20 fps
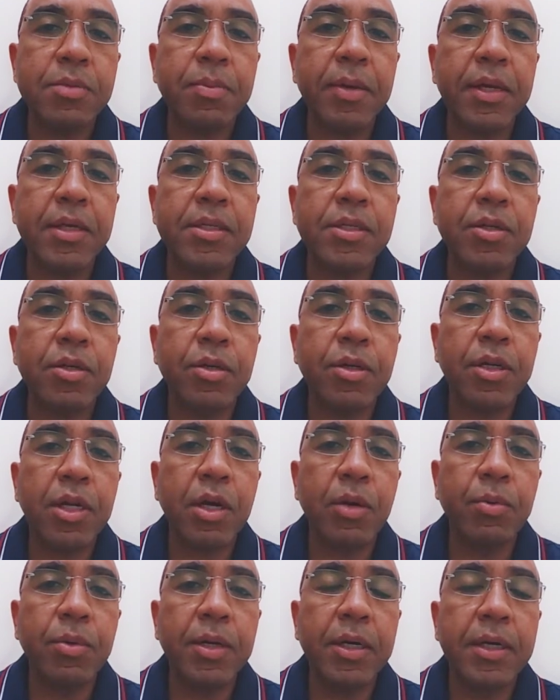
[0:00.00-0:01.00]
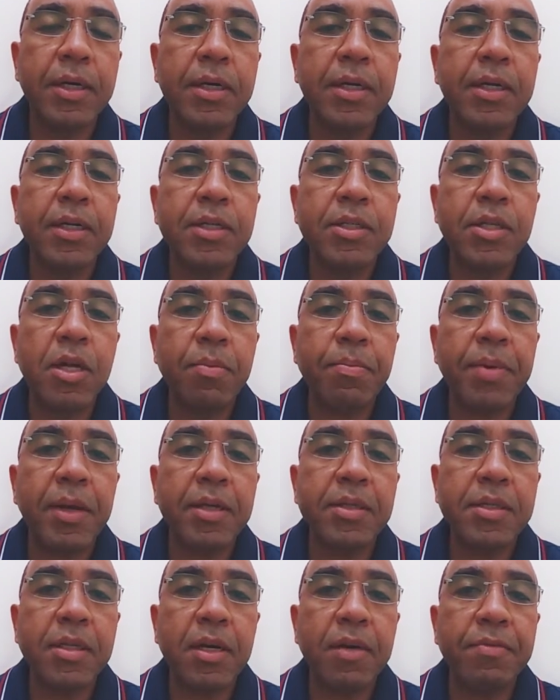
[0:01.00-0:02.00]
based on our
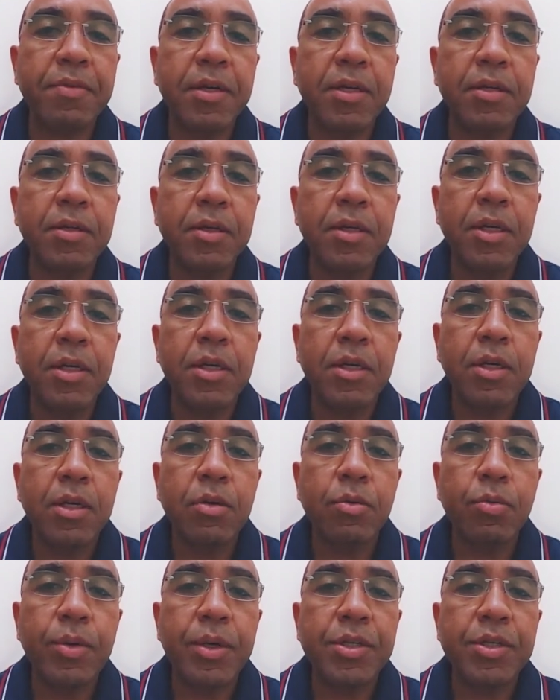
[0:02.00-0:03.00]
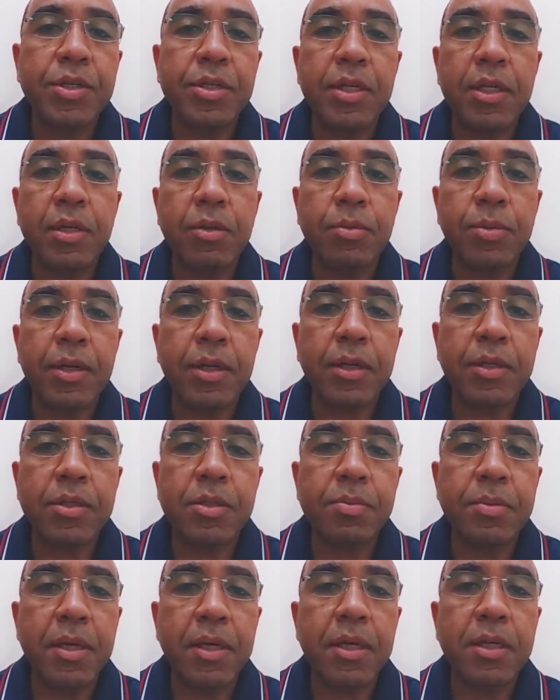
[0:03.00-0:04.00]
topics covered, which deal with
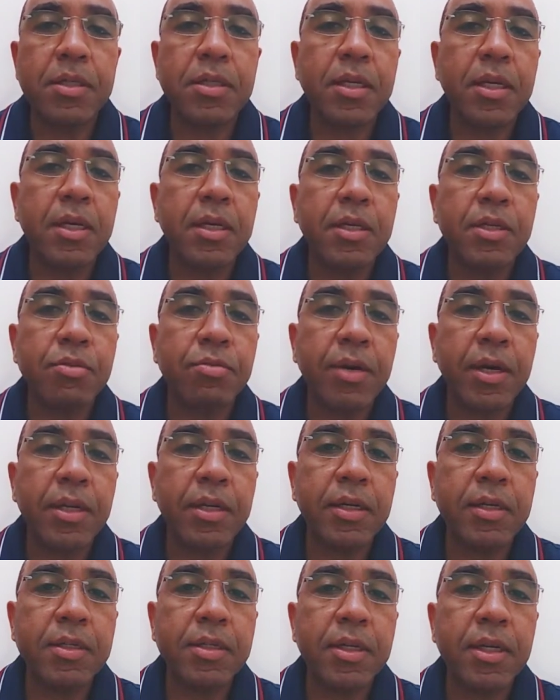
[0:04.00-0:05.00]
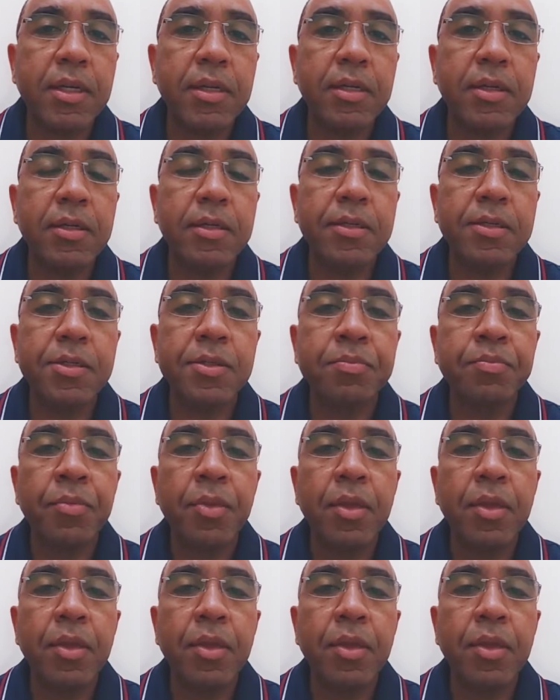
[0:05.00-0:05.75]
speaking skills, writing skills,